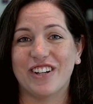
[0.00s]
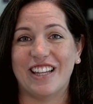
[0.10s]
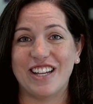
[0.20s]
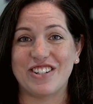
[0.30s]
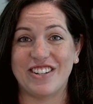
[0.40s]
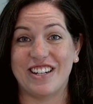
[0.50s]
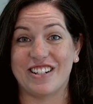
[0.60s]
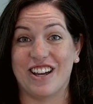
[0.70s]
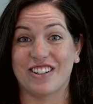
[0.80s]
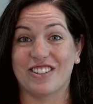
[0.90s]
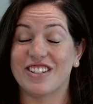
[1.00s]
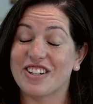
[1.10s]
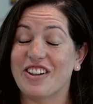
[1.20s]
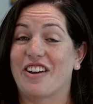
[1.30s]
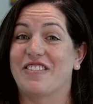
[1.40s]
realize you need a doctor
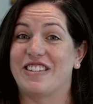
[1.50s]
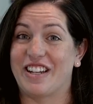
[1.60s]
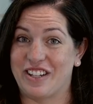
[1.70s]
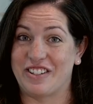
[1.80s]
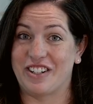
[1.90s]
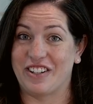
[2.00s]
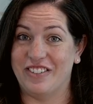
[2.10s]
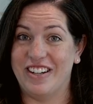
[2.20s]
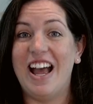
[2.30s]
until all of a sudden you do.